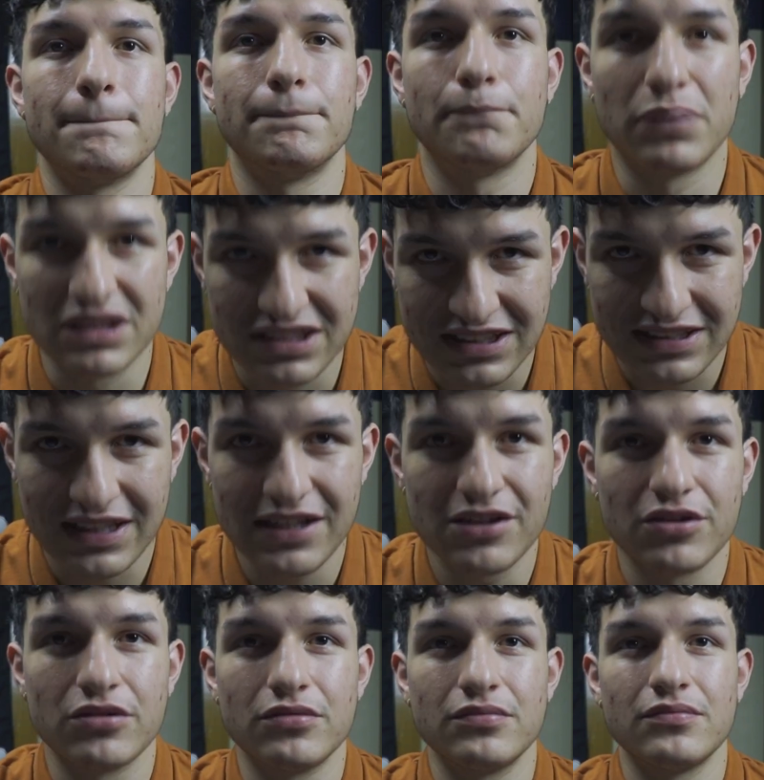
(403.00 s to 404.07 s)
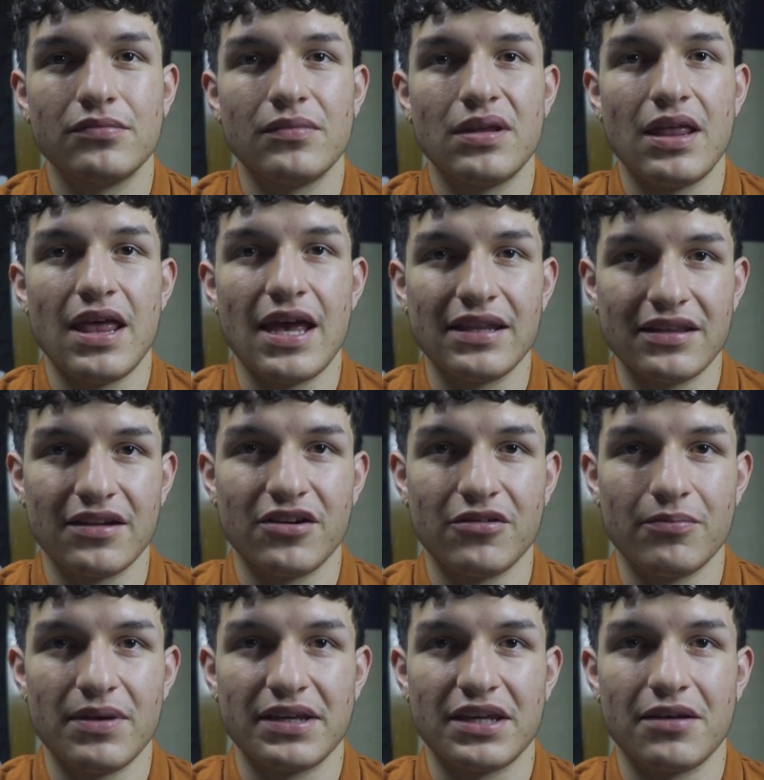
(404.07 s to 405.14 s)
but still ended up
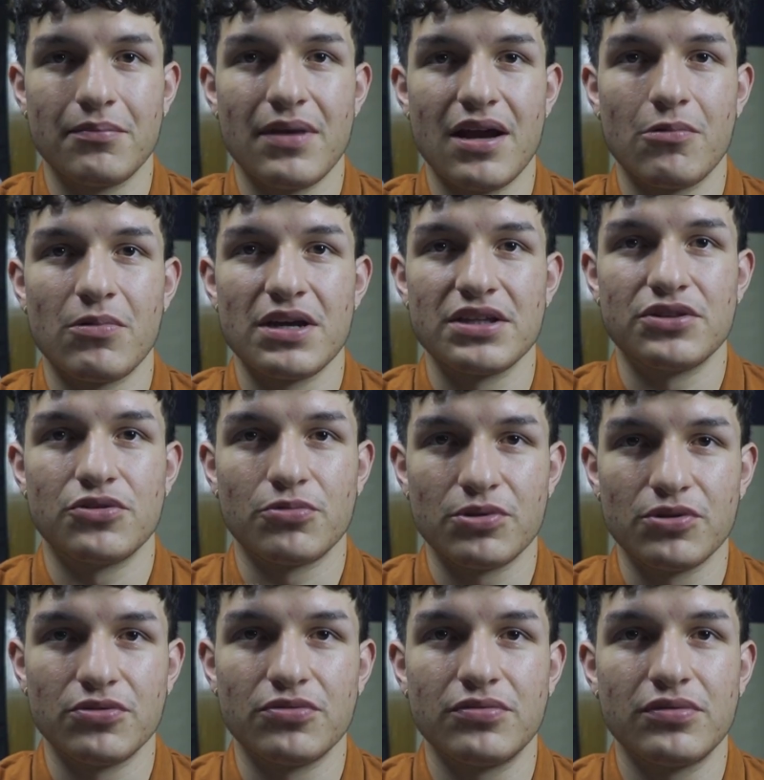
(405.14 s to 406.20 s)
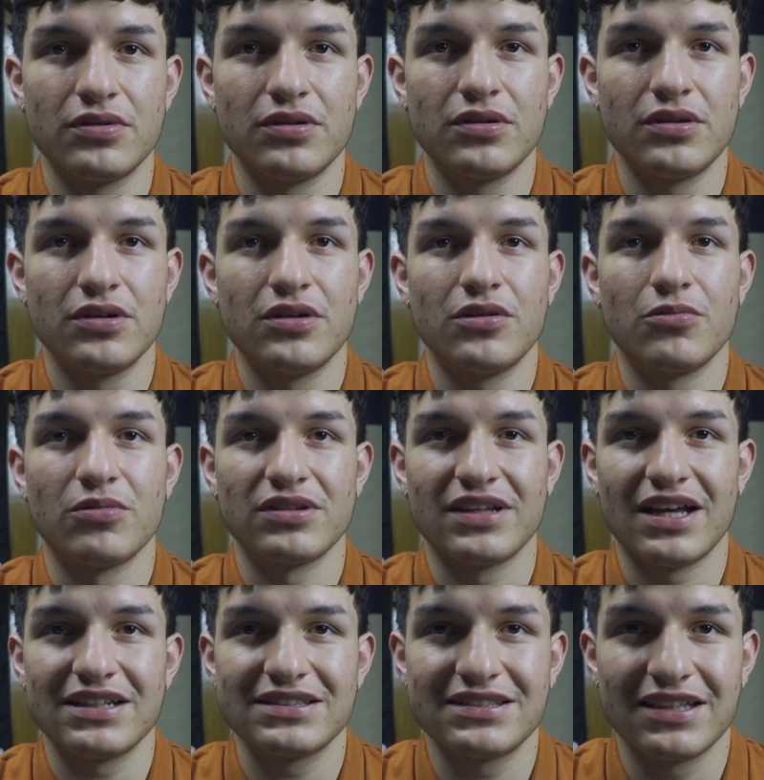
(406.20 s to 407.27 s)
making my way through. With
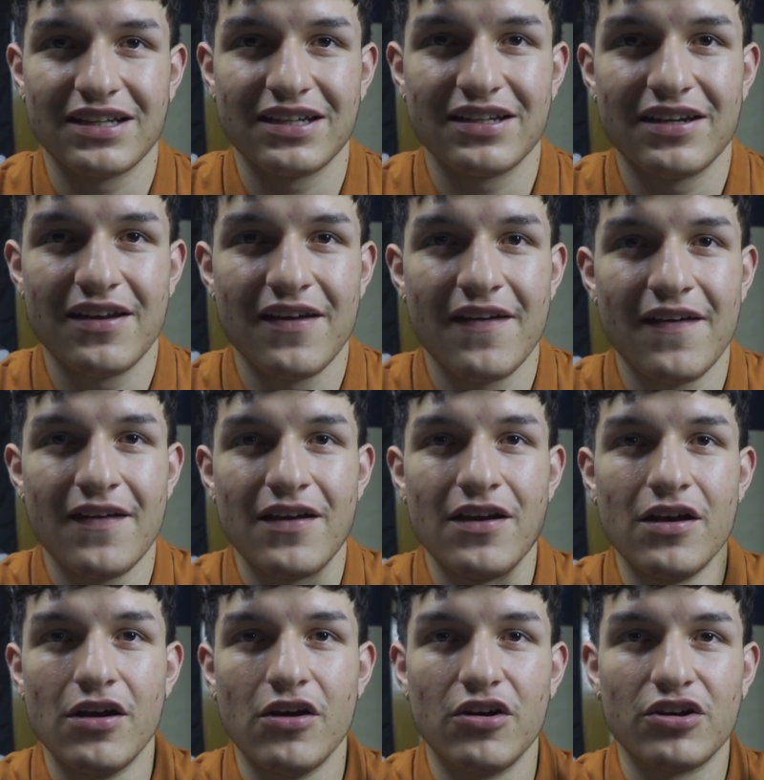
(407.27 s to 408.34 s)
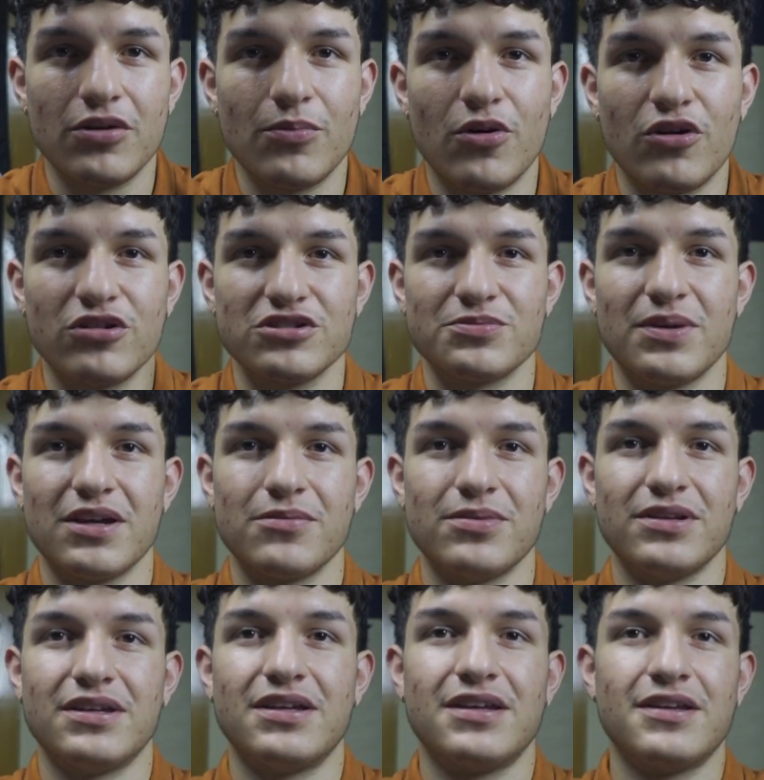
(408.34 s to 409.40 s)
that said, hook 'em horns,
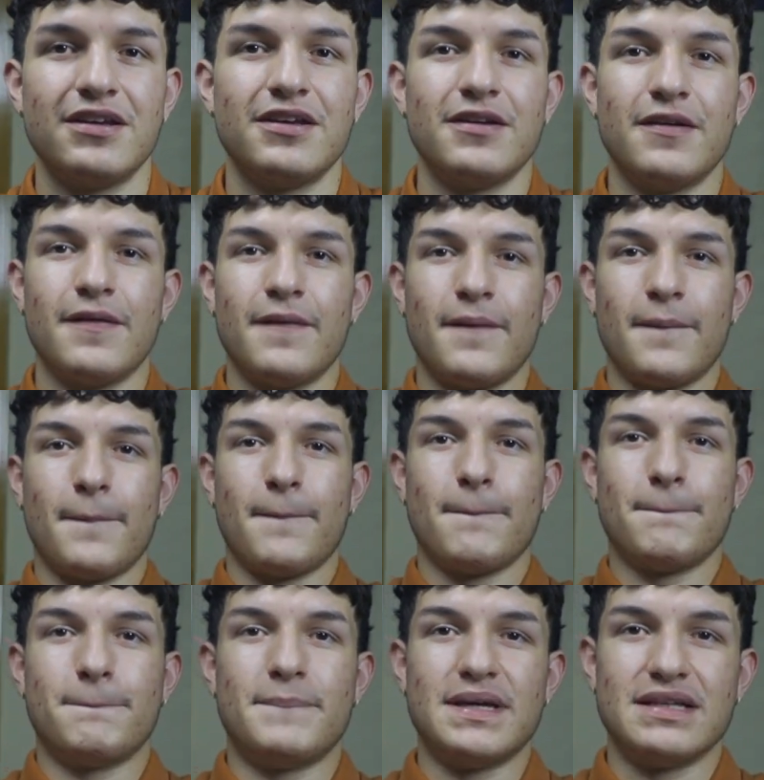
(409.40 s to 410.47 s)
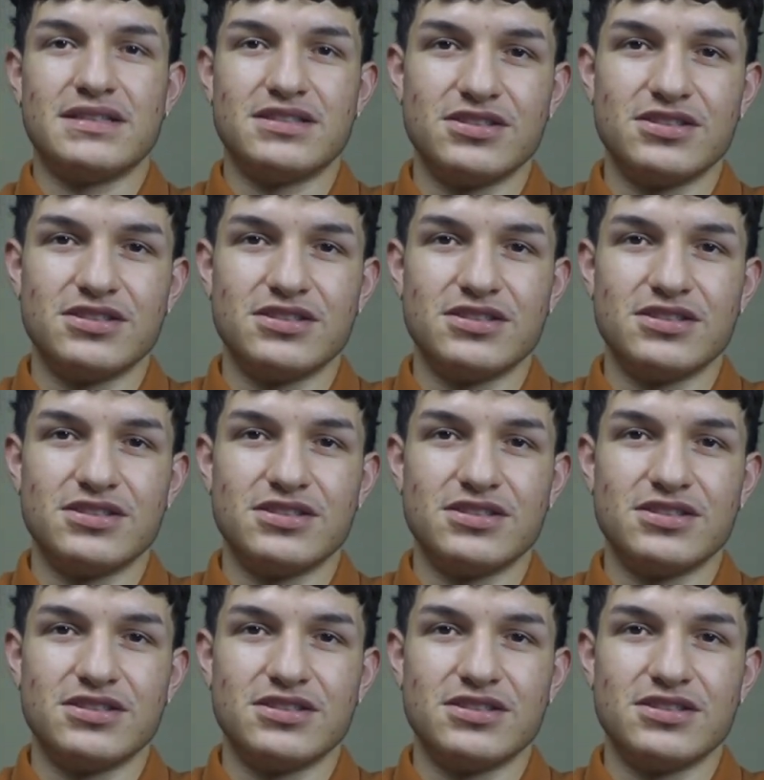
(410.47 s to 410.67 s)
baby. Peace,